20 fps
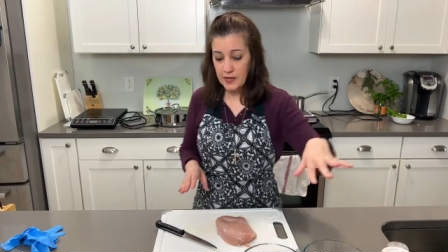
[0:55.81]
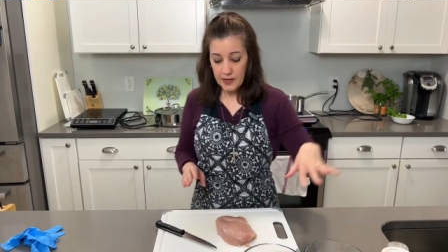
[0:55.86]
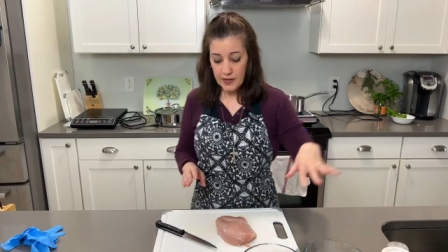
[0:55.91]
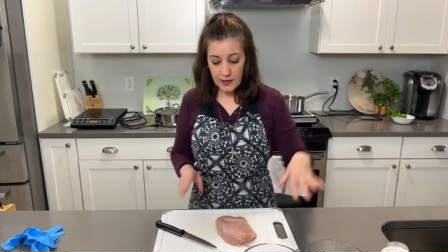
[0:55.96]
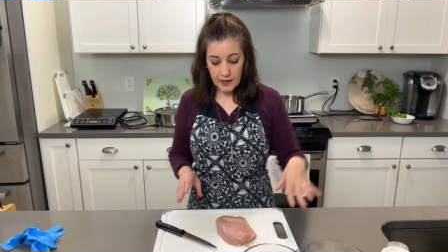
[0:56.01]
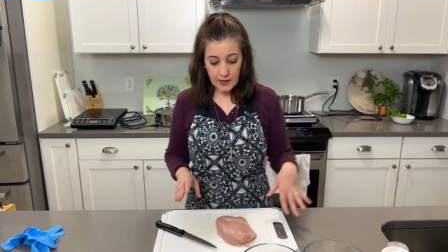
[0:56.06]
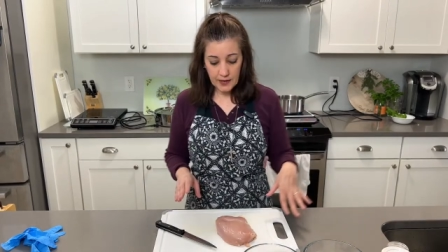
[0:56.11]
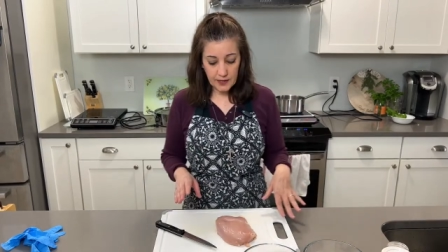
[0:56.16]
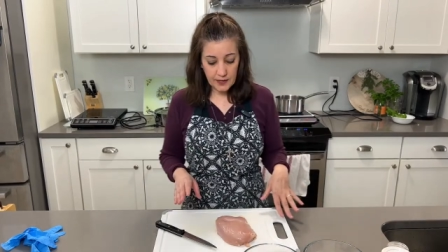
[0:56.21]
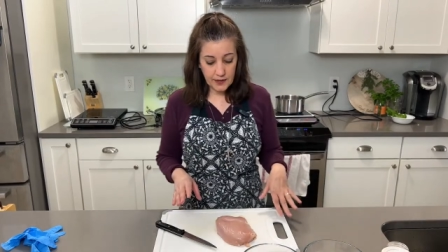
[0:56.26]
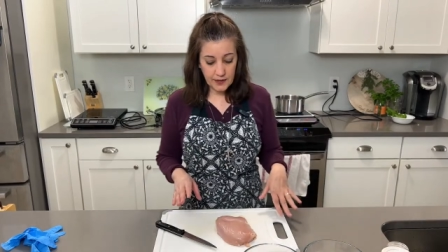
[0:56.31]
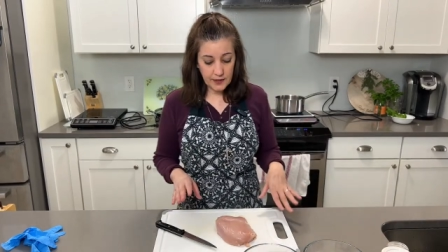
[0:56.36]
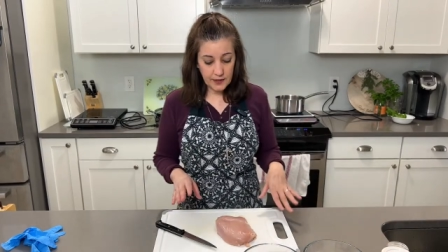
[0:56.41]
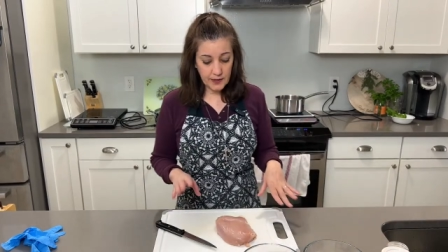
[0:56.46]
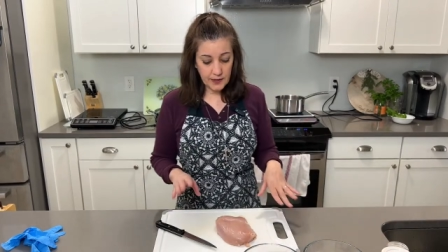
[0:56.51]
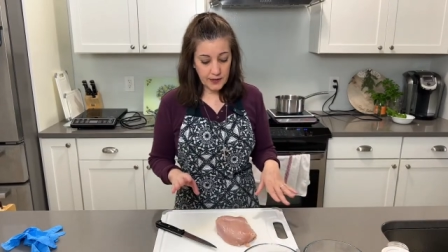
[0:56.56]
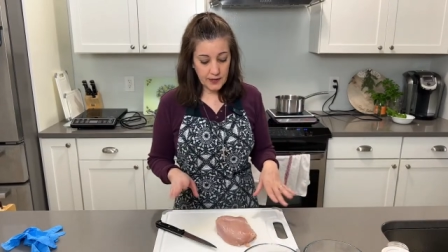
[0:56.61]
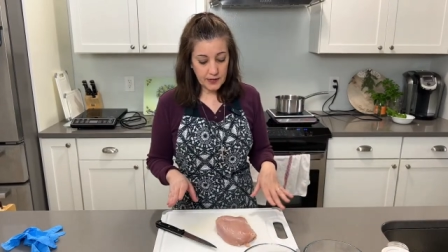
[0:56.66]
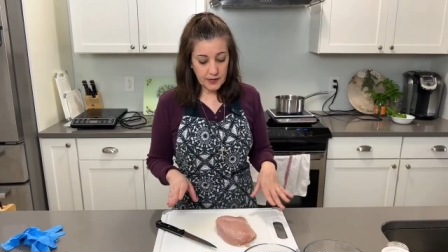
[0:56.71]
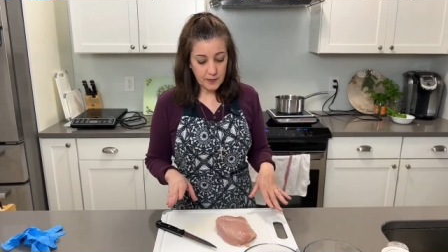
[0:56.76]
And
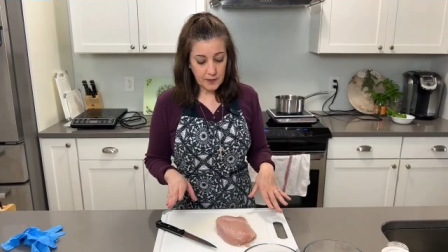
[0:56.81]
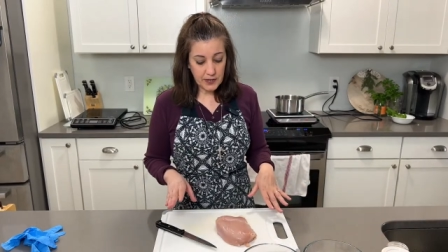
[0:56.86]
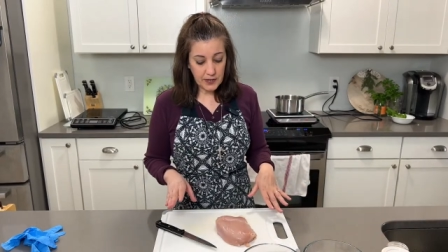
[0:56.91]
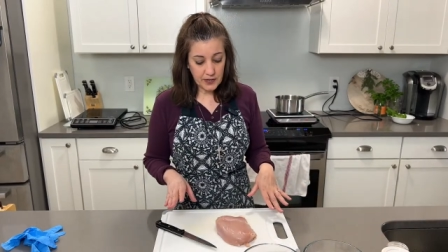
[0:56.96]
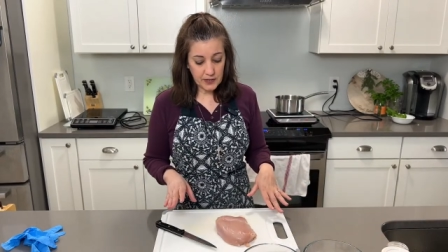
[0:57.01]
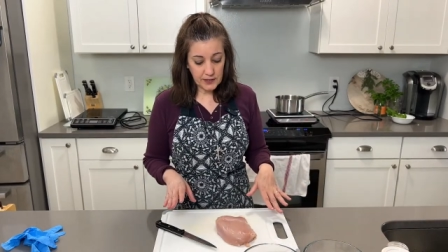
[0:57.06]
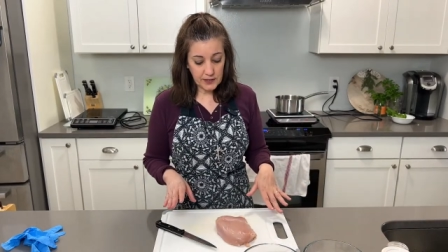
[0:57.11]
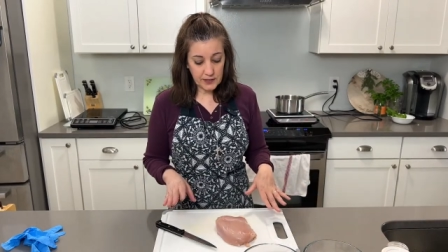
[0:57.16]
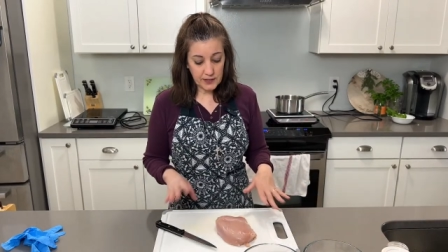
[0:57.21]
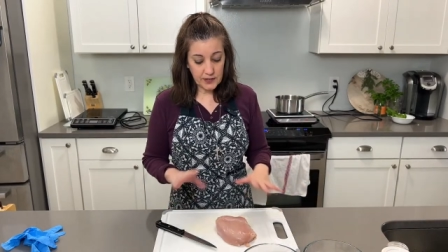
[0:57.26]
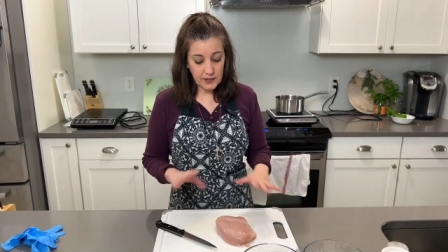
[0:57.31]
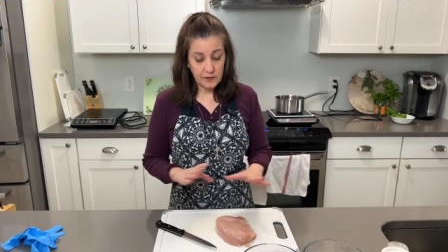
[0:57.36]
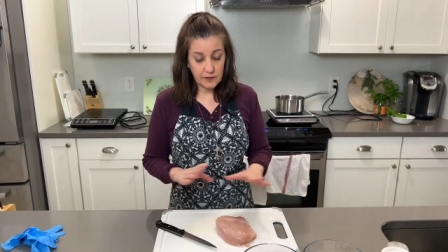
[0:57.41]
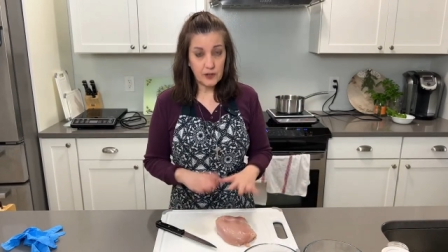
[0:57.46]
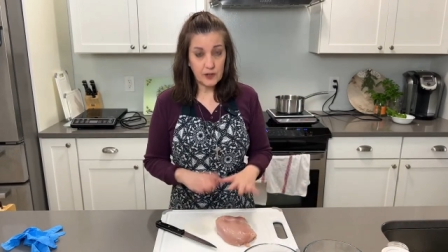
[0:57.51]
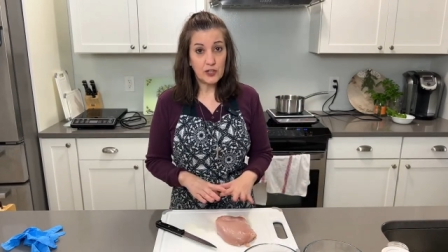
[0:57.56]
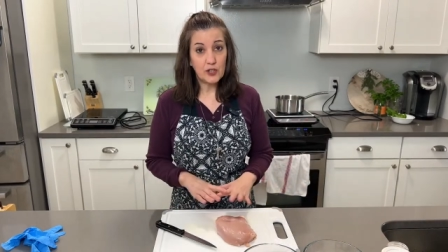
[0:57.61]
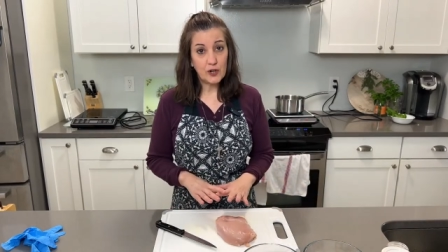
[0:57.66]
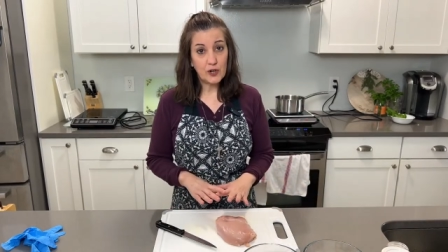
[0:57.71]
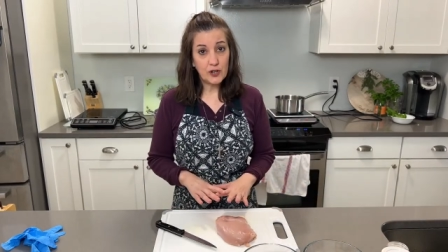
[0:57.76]
that's because it's a
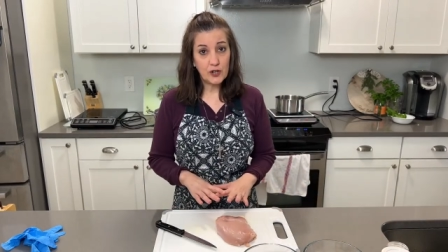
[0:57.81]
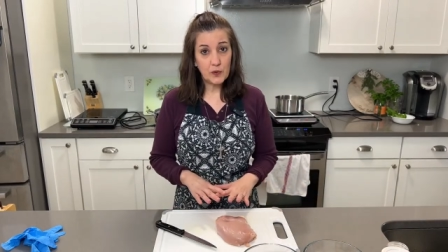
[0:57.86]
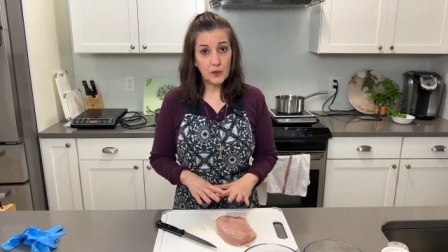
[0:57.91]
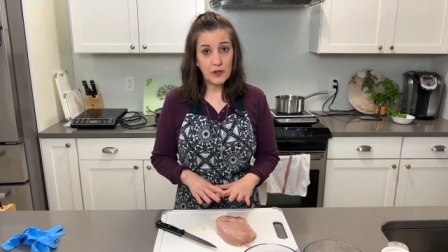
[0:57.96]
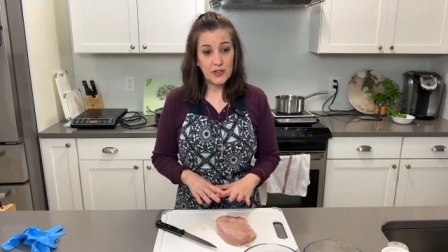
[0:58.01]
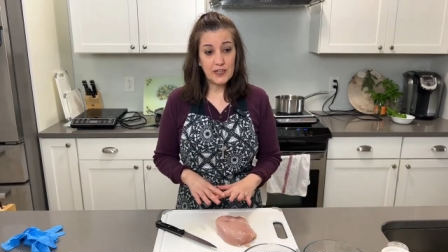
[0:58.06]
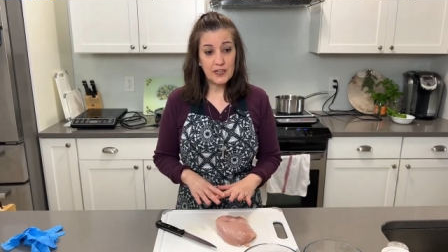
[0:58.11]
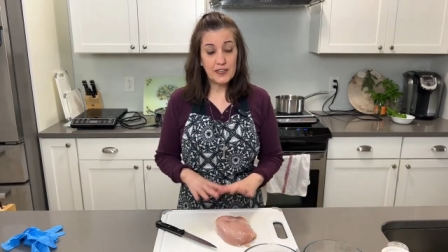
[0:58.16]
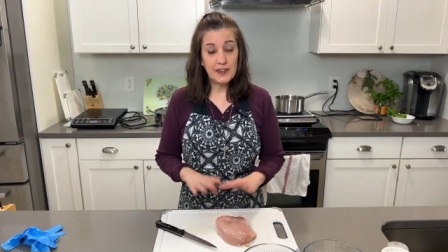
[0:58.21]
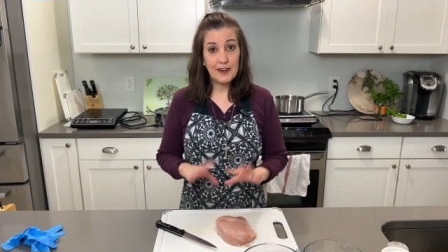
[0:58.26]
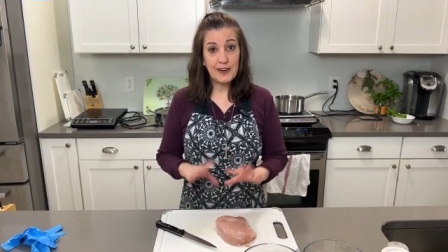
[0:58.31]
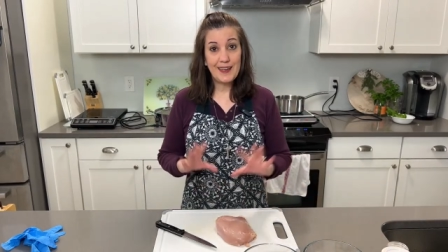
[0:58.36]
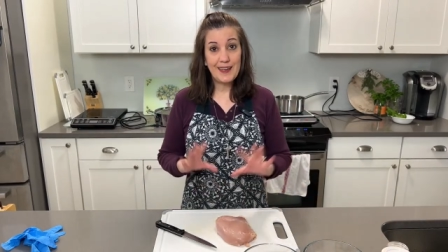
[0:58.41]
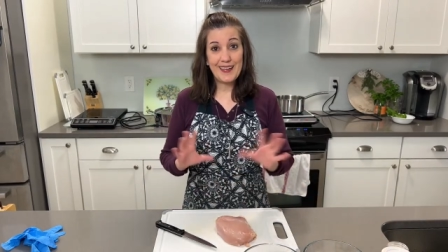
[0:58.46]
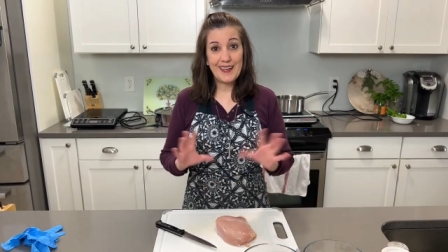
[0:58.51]
very large one